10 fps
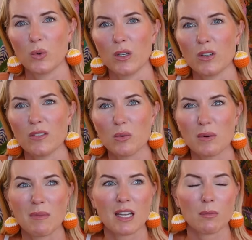You don't have to wear
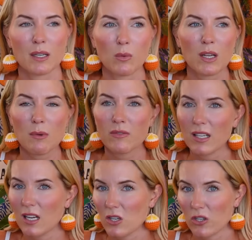makeup. Like when I'm on
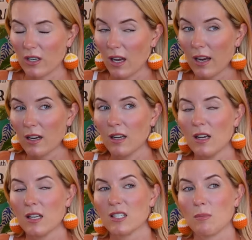vacation,
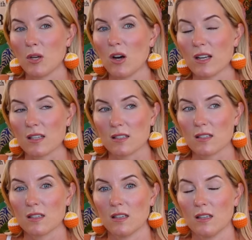to be honest,